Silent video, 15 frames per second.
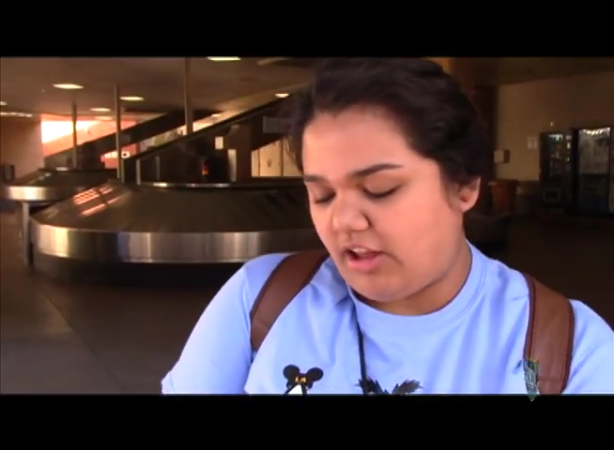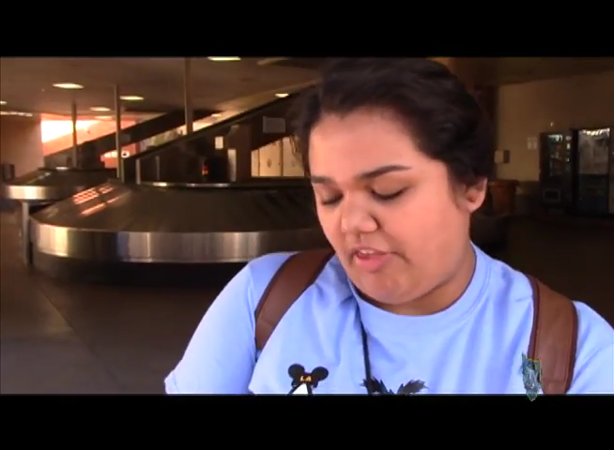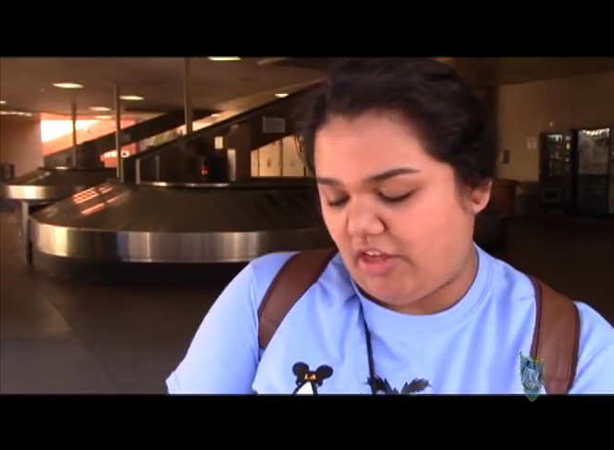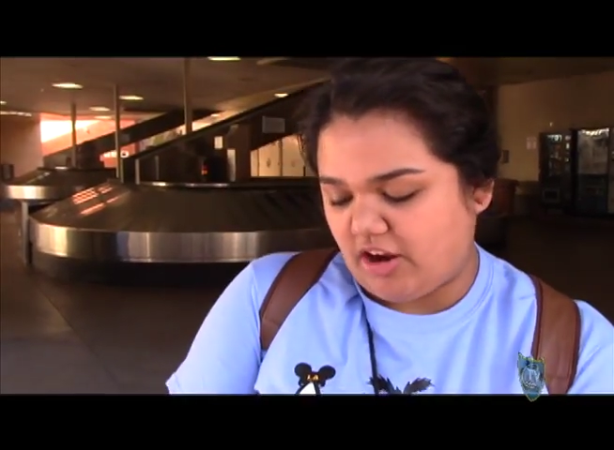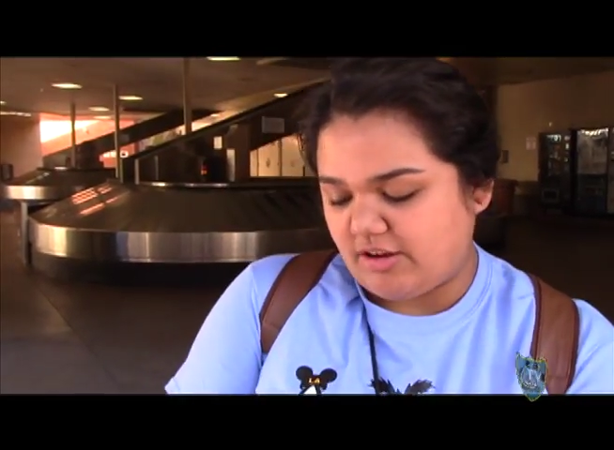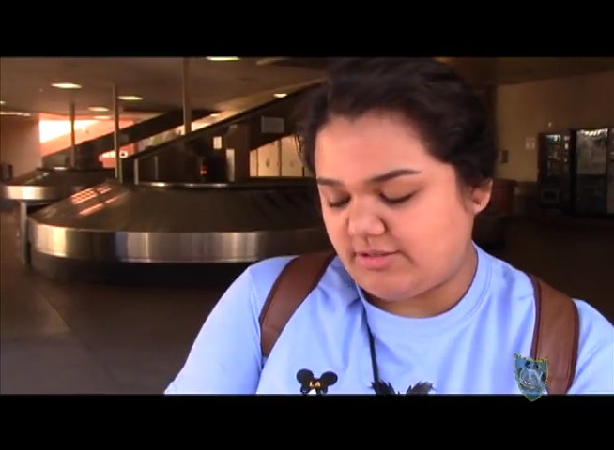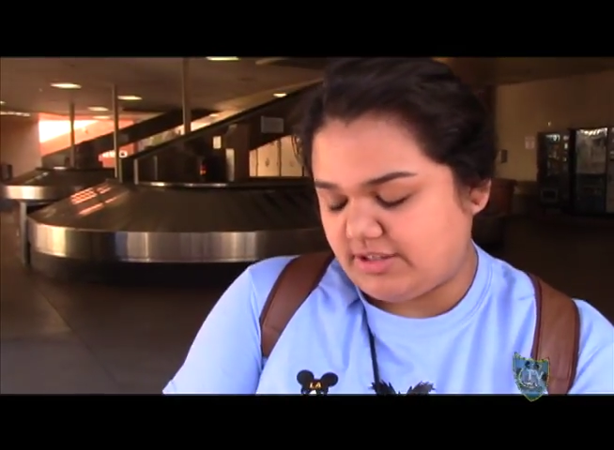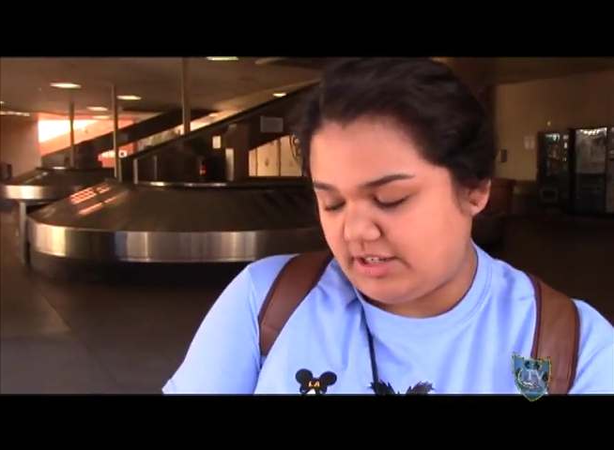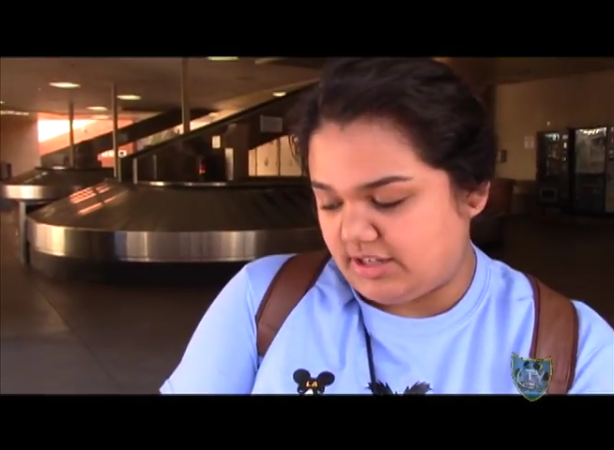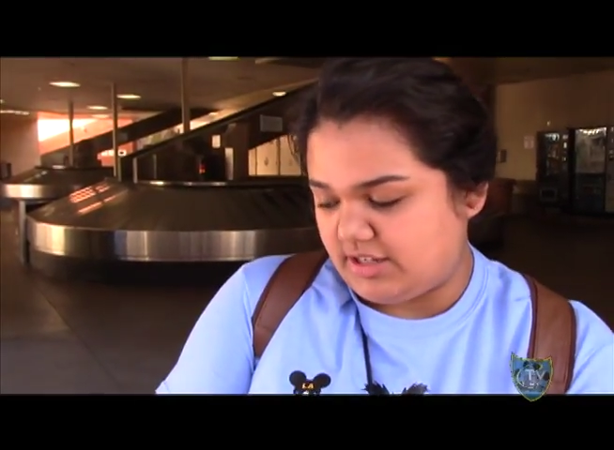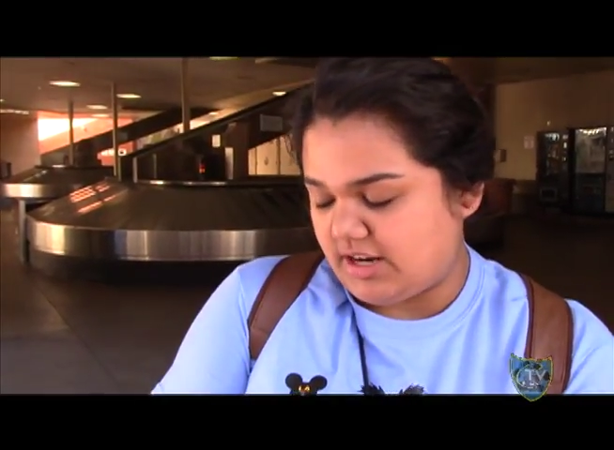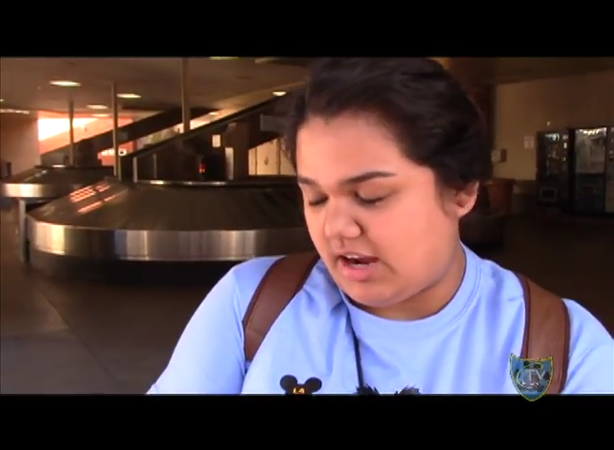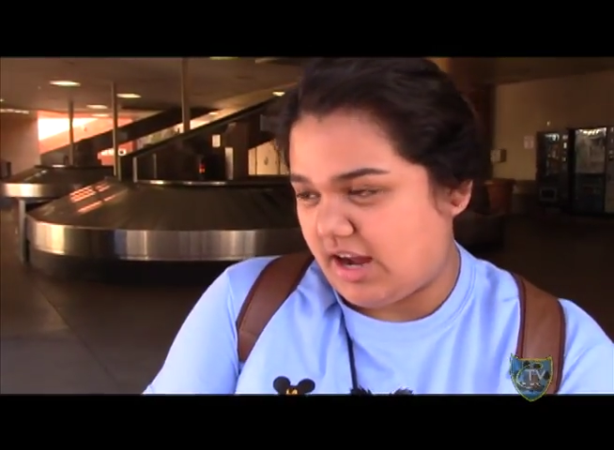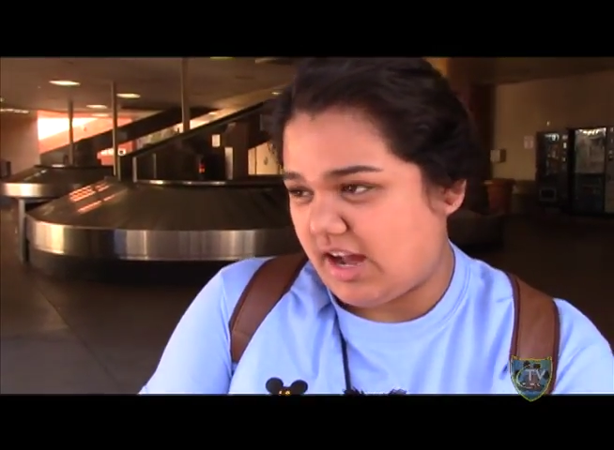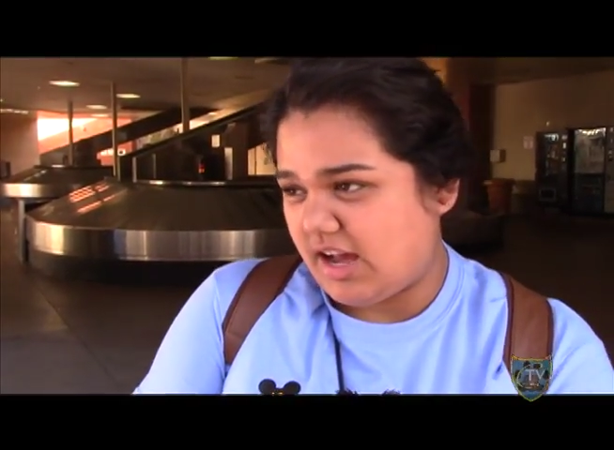I thought I was gonna
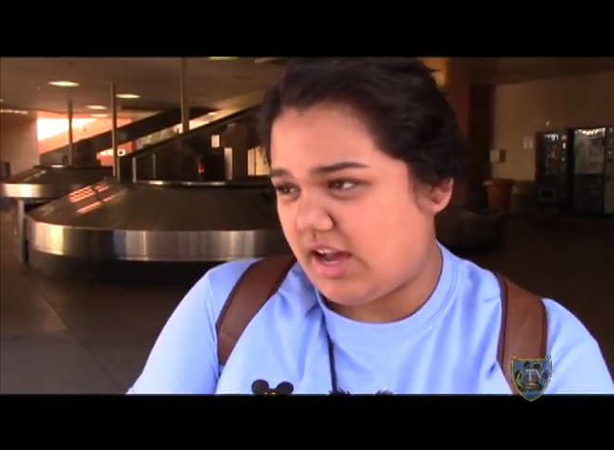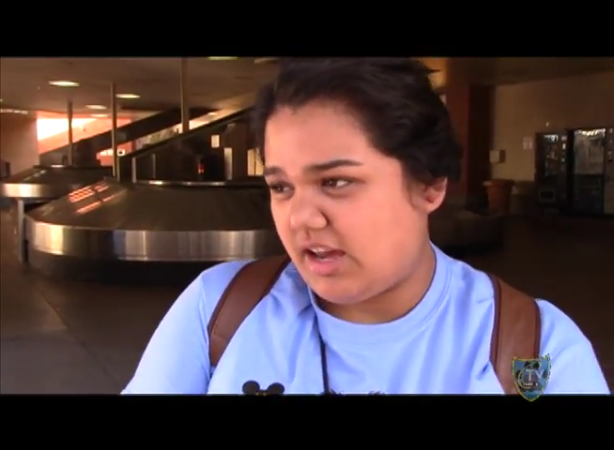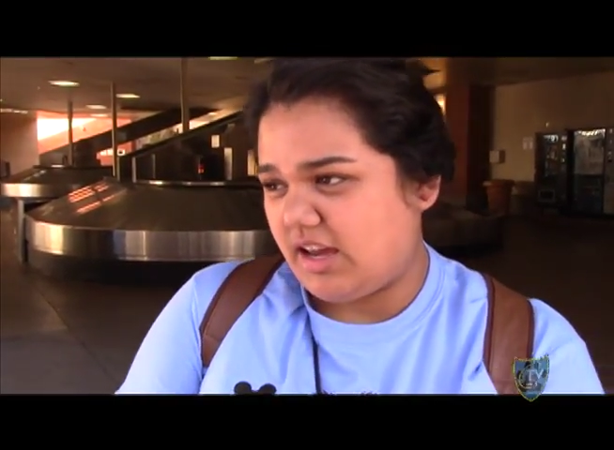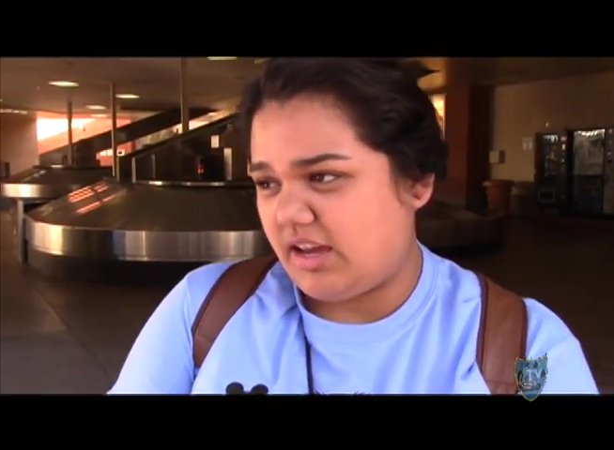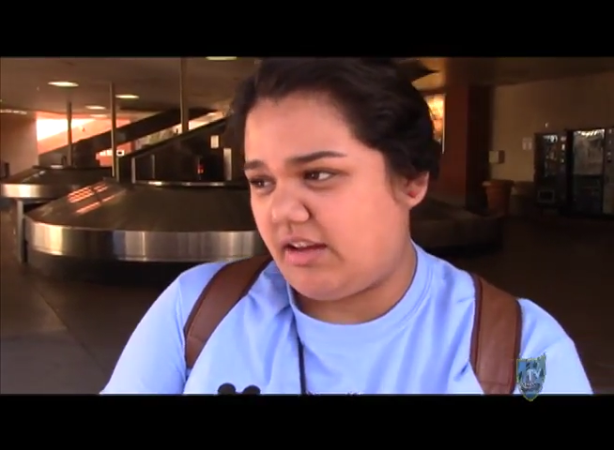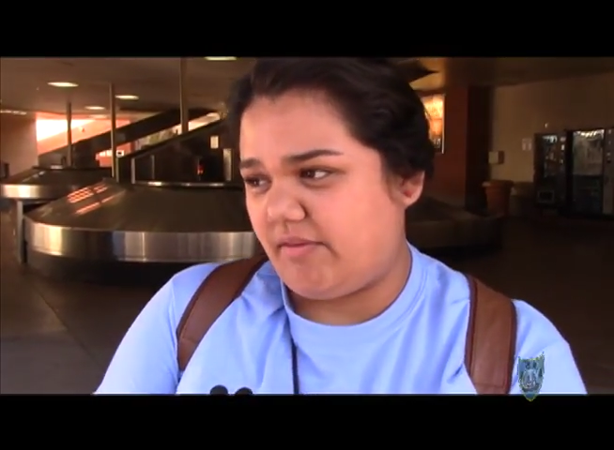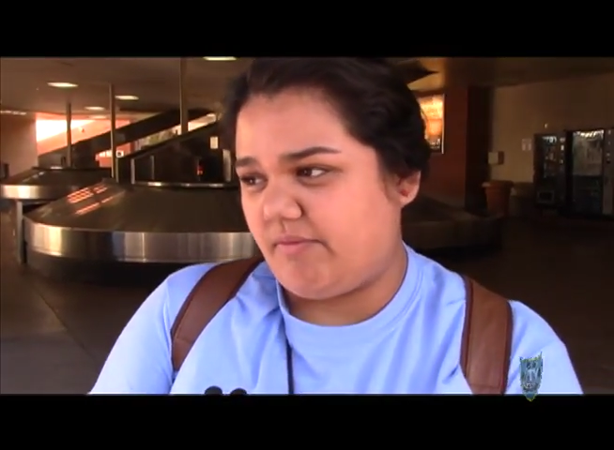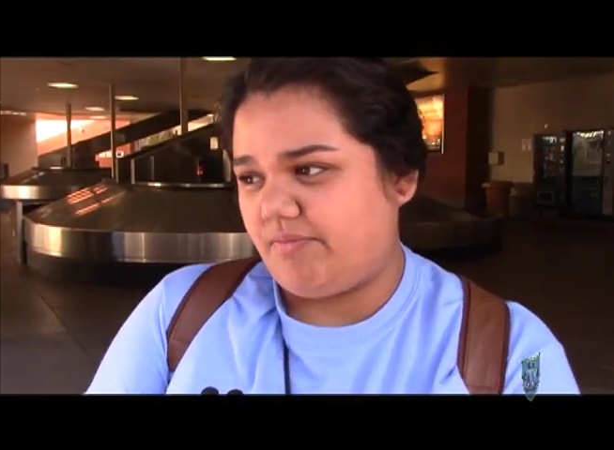die.